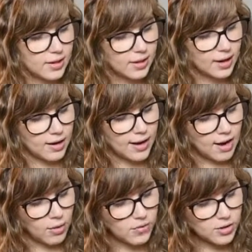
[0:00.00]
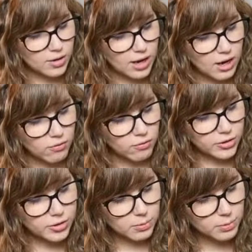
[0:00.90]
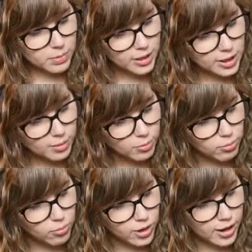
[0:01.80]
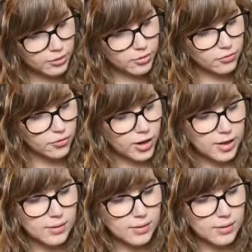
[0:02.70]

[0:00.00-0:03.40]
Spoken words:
And now we have to kind of reach our pinky up 1 extra fret.